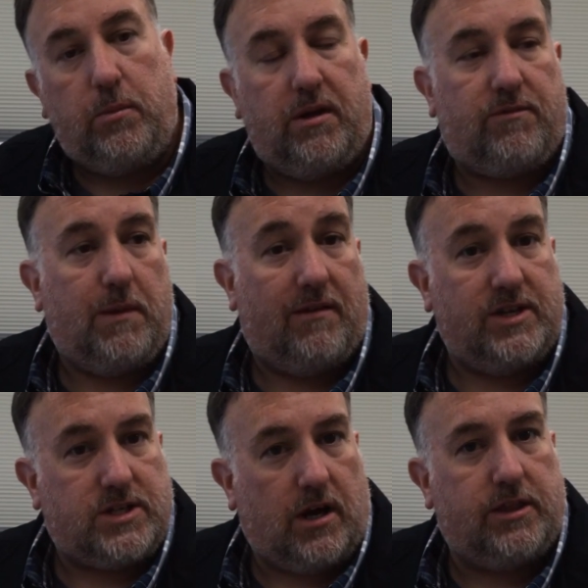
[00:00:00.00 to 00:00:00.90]
bit from having
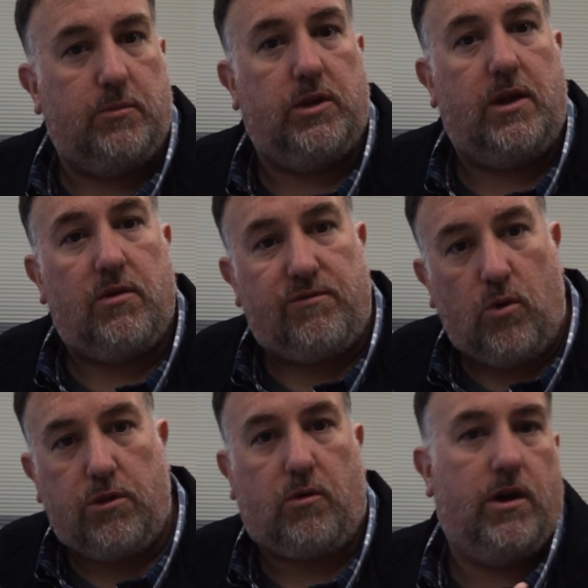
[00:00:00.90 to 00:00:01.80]
taught them when they were
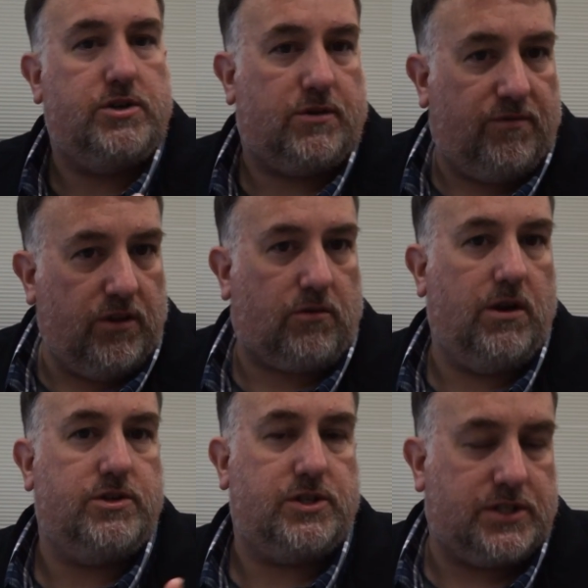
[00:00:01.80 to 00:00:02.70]
4th graders or 5th
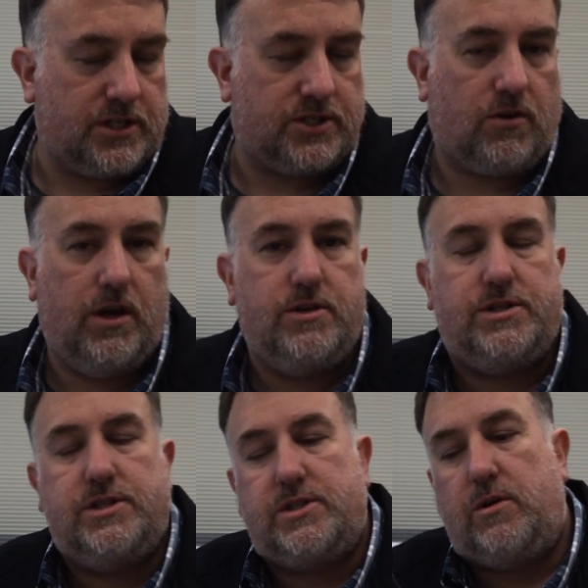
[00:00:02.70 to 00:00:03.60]
graders or 6th graders
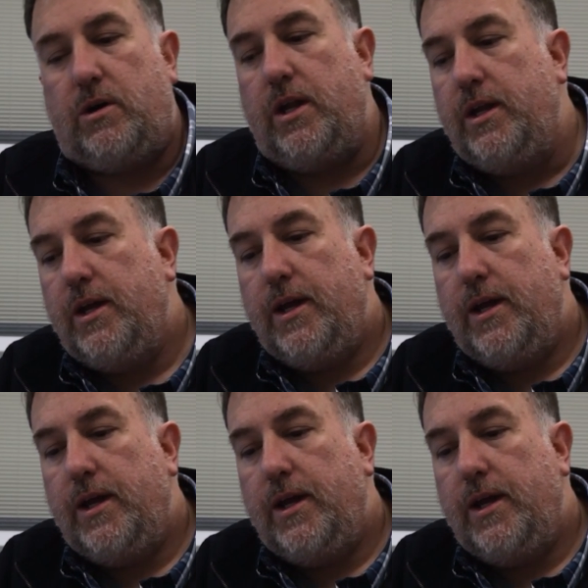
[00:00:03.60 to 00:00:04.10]
and so on.